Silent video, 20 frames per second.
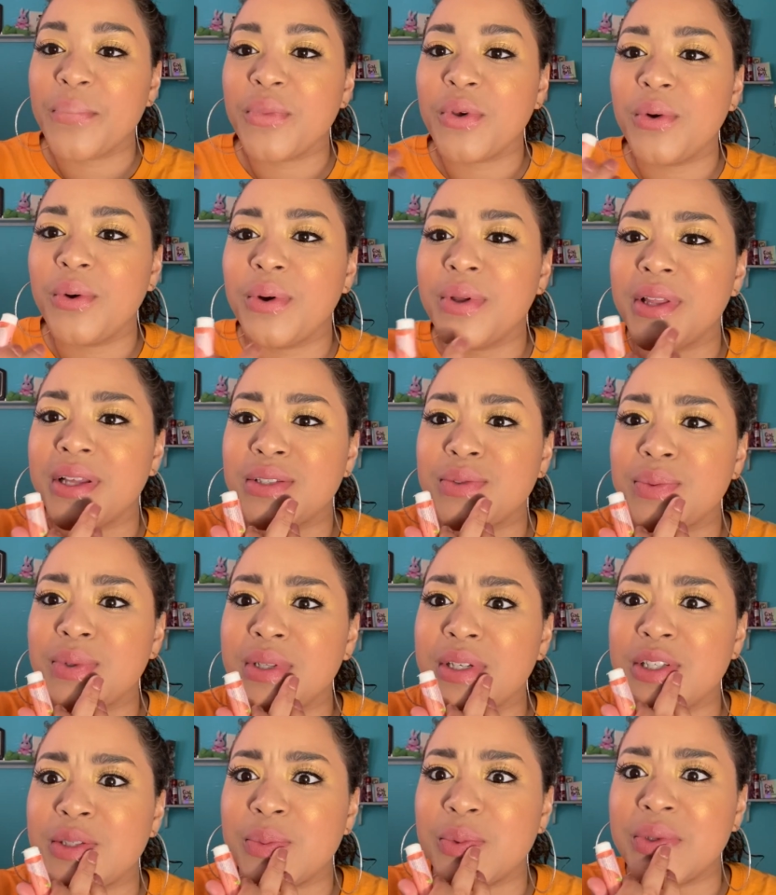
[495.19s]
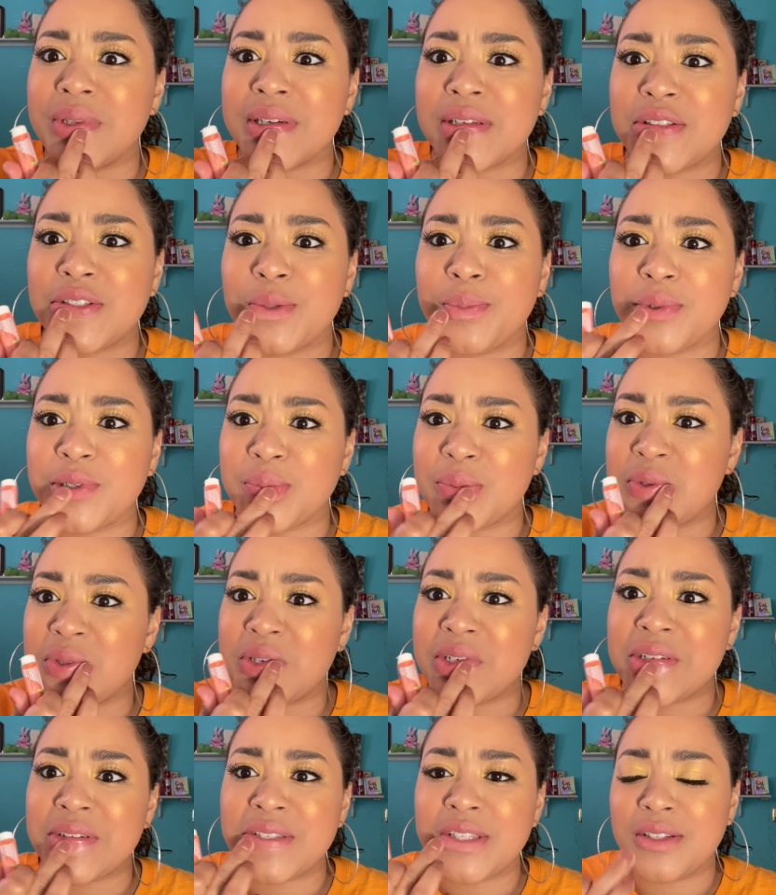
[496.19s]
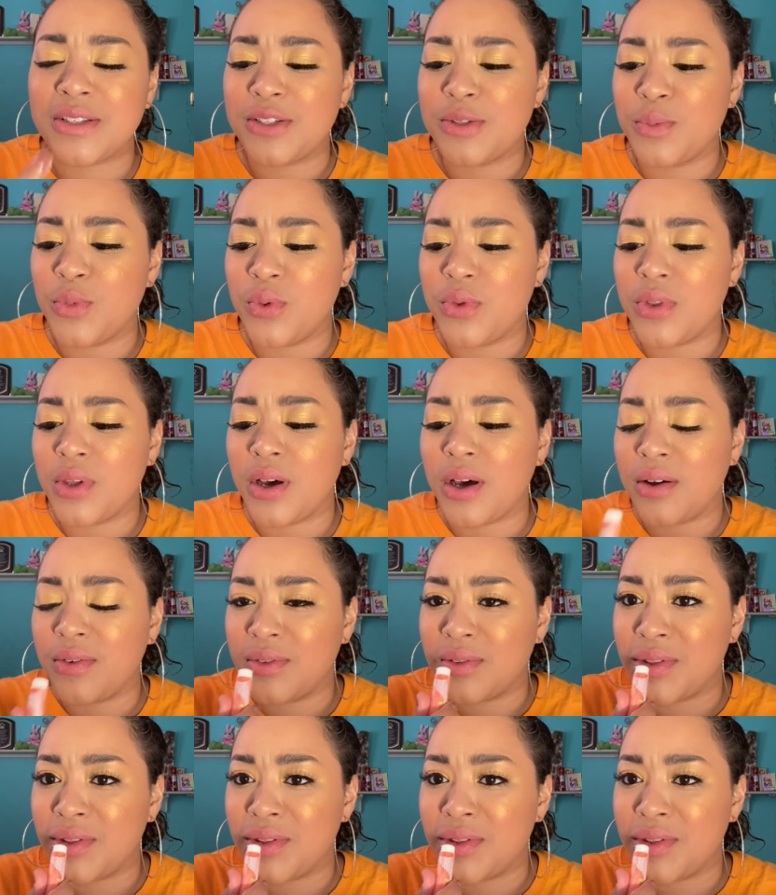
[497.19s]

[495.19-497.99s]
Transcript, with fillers: Ooh, that's really smooth. Like, super smooth. It just smoothed off.